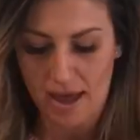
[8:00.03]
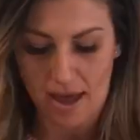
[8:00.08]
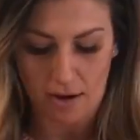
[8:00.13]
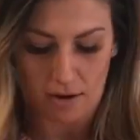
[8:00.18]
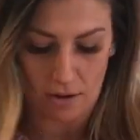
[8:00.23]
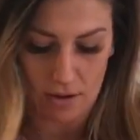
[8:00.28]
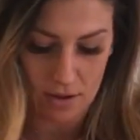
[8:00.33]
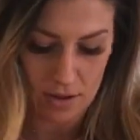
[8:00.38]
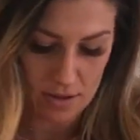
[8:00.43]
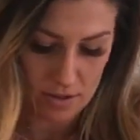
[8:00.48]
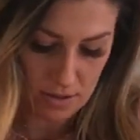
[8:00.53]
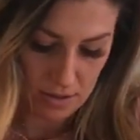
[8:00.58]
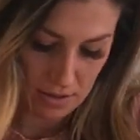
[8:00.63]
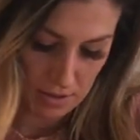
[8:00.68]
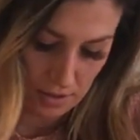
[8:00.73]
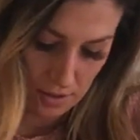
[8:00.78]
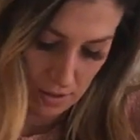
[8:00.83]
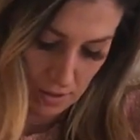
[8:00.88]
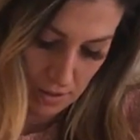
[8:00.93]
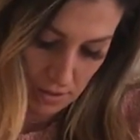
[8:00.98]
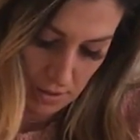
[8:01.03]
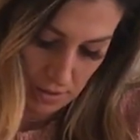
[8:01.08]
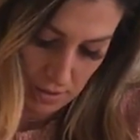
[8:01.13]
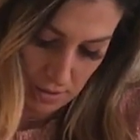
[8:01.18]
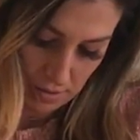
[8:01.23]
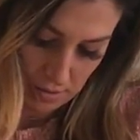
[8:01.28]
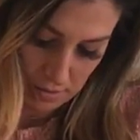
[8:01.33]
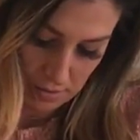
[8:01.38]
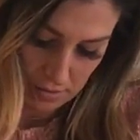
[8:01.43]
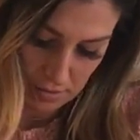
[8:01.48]
petal,
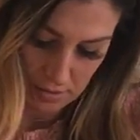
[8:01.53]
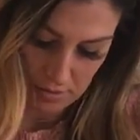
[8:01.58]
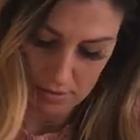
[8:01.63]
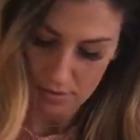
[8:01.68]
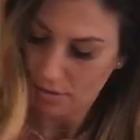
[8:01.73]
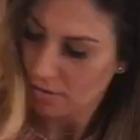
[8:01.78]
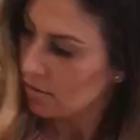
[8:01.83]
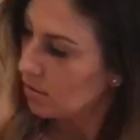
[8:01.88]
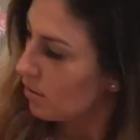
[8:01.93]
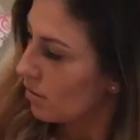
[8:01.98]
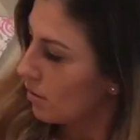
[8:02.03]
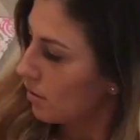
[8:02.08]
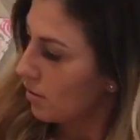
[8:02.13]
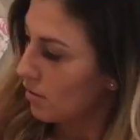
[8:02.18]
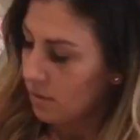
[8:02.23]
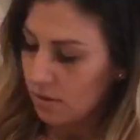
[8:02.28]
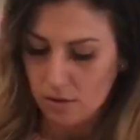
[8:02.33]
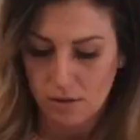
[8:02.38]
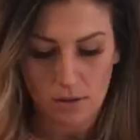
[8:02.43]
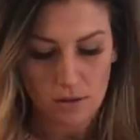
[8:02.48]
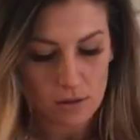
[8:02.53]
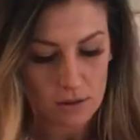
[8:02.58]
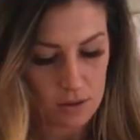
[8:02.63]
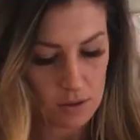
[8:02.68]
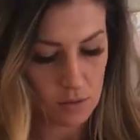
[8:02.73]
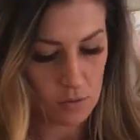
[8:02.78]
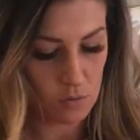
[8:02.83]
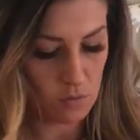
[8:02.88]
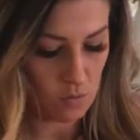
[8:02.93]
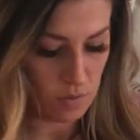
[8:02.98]

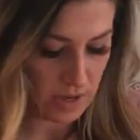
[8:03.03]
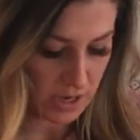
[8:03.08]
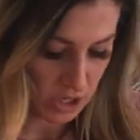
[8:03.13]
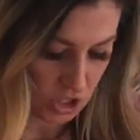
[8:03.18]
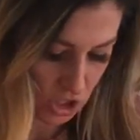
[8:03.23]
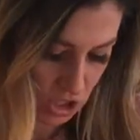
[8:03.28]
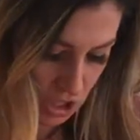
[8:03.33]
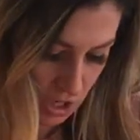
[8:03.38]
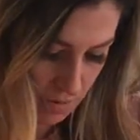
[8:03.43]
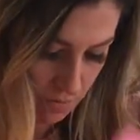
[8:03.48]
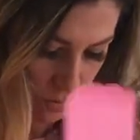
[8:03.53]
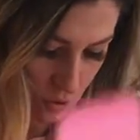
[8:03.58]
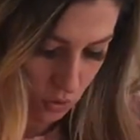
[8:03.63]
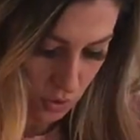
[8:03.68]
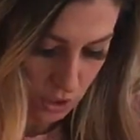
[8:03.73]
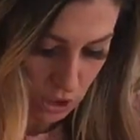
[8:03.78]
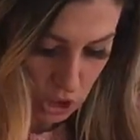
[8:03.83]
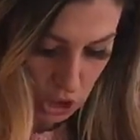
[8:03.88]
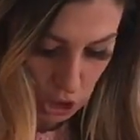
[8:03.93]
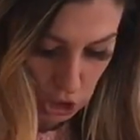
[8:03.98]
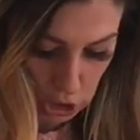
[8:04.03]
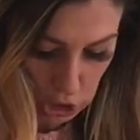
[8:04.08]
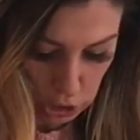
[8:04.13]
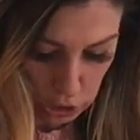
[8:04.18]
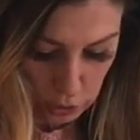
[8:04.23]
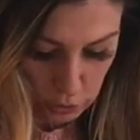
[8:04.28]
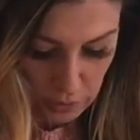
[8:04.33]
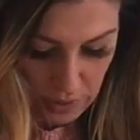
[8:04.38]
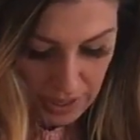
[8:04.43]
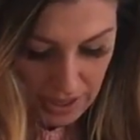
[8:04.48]
which I'm going to
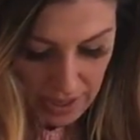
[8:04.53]
glue